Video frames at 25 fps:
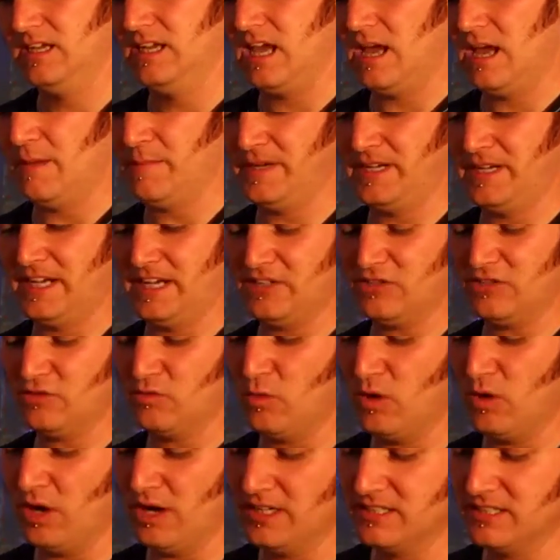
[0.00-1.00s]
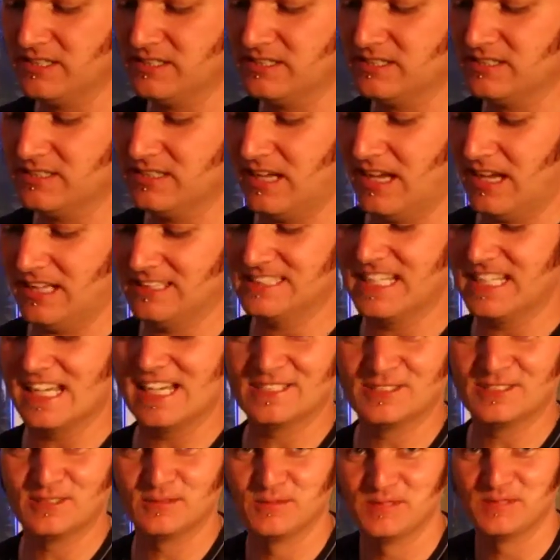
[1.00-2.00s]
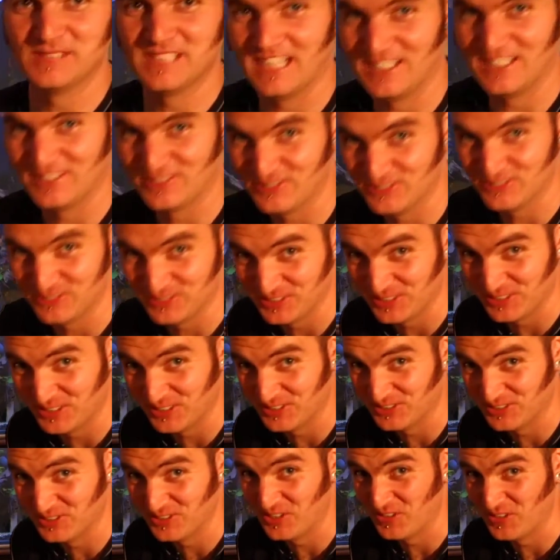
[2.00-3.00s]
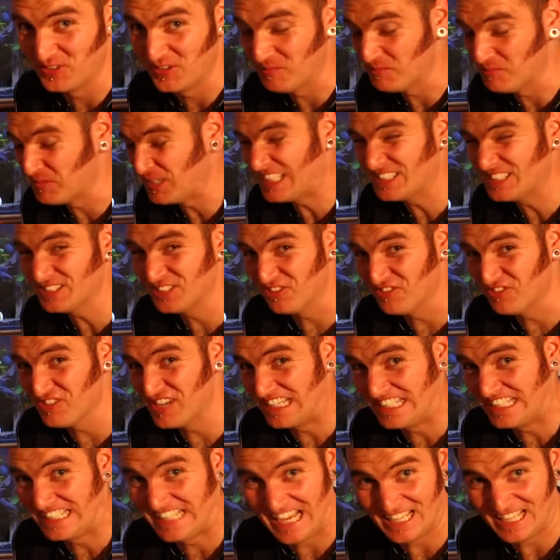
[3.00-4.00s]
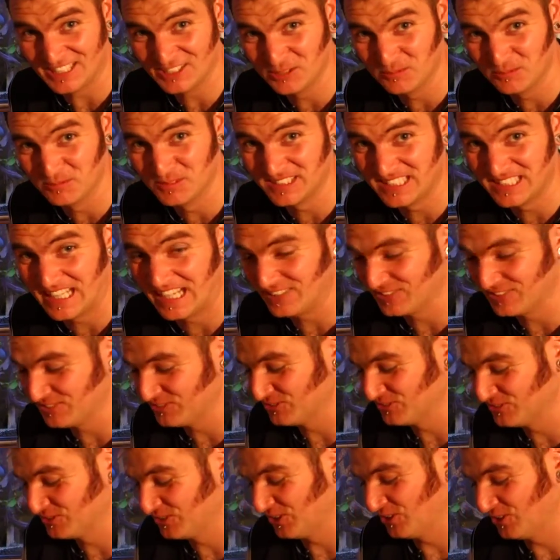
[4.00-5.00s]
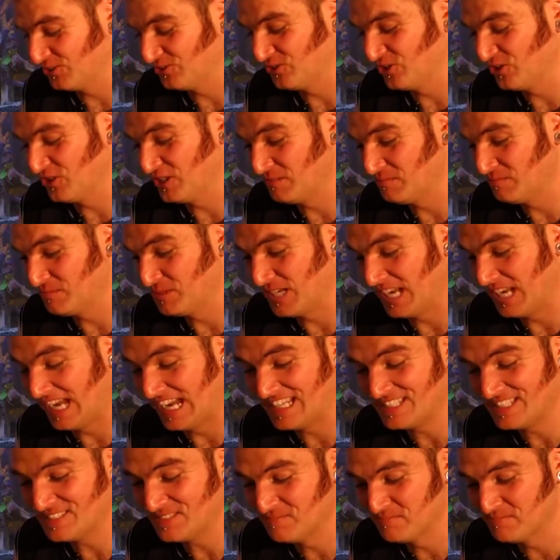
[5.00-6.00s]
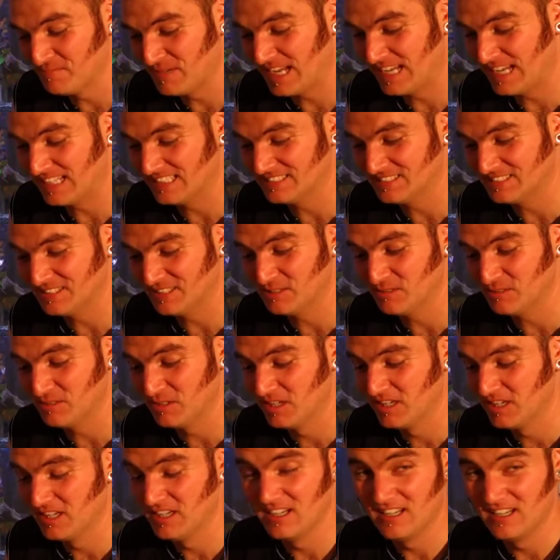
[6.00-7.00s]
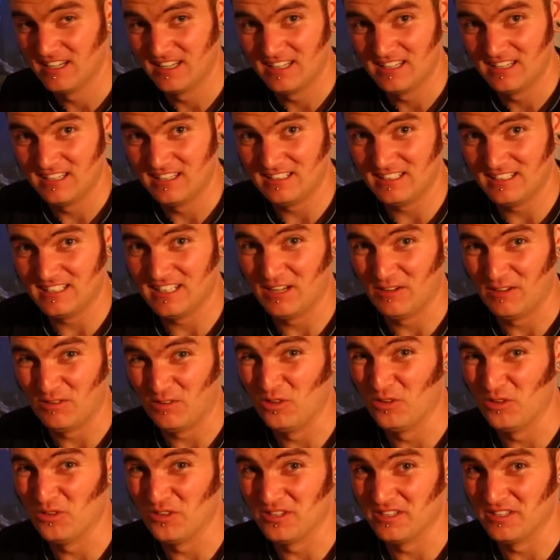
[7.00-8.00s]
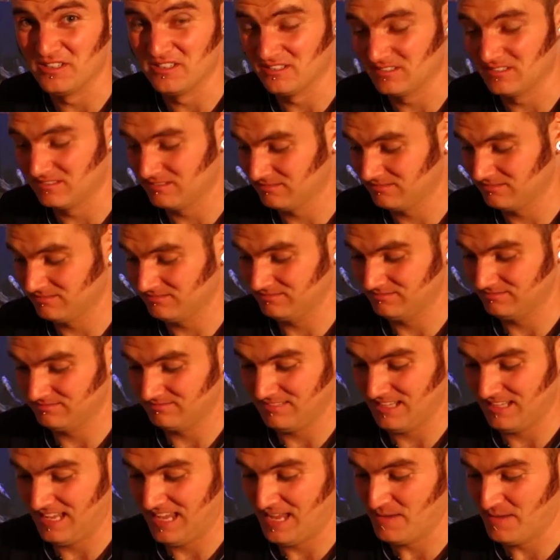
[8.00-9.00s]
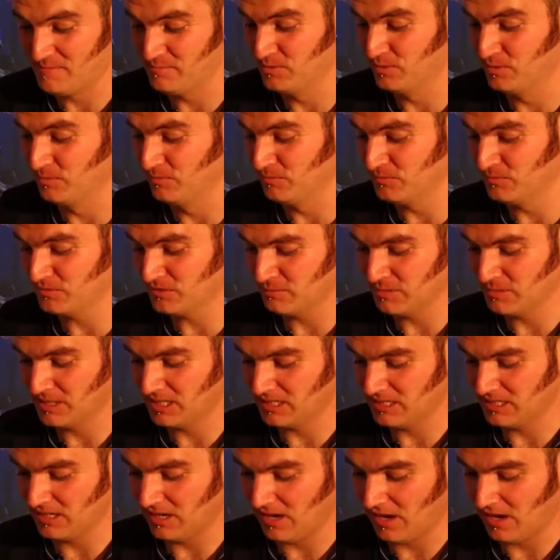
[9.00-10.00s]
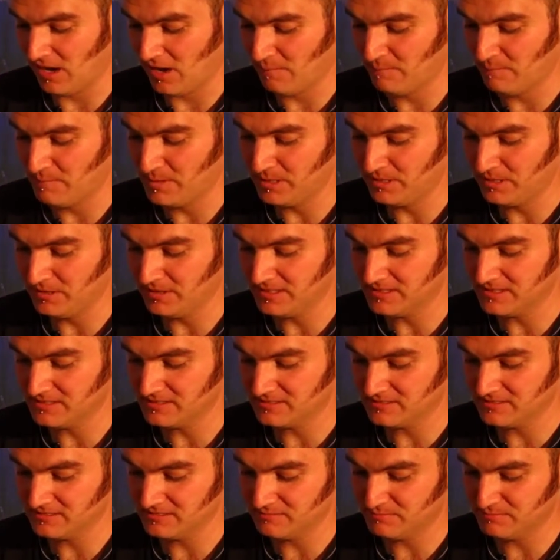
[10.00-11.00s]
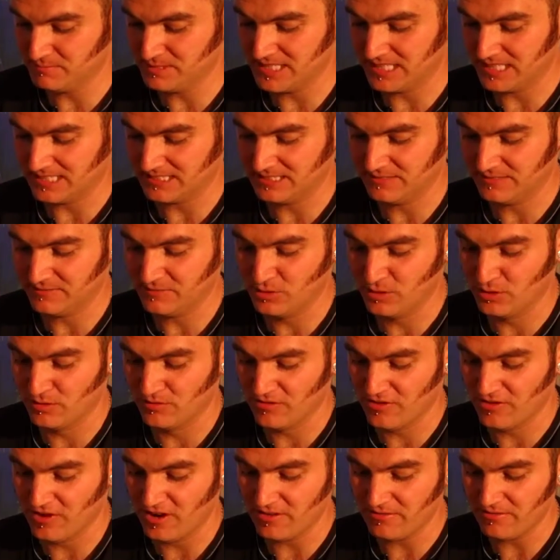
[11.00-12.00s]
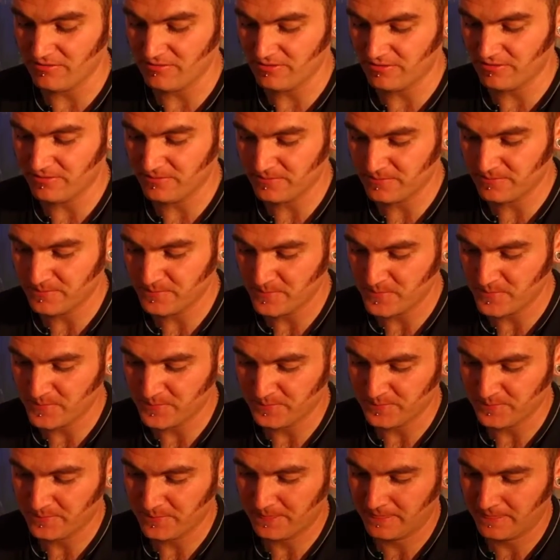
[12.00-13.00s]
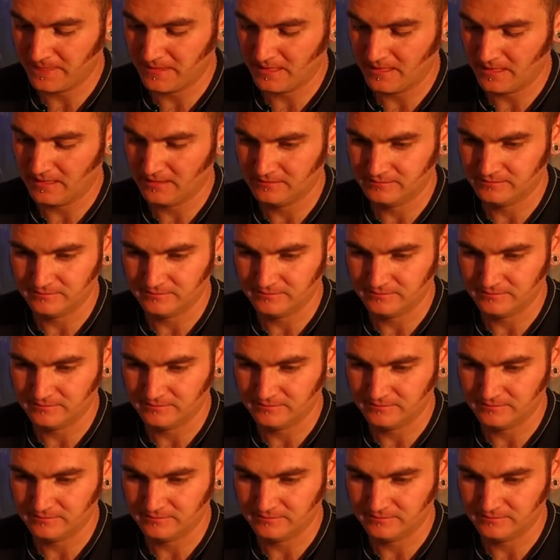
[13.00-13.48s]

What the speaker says: I mean, it's quite, I say a substantial size unit, but it's not really a substantial size unit, but it is compared to, you know, other air pumps. I mean, peel this protective cover off,